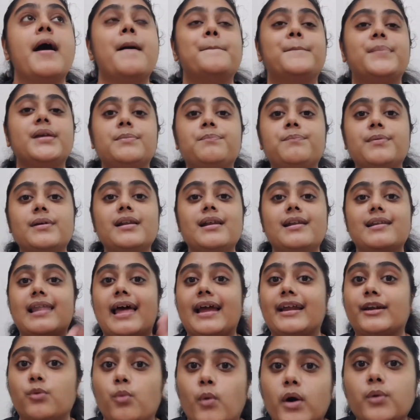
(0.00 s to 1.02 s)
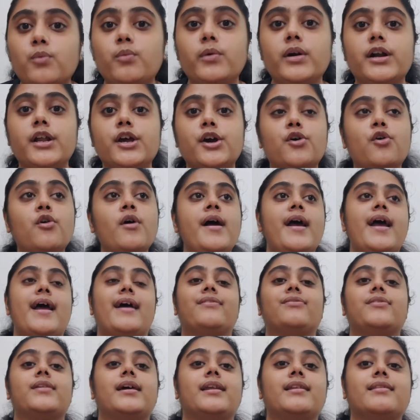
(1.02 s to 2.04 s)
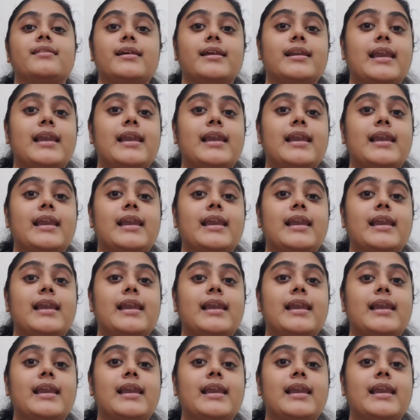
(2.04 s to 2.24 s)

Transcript: People liked one video and then they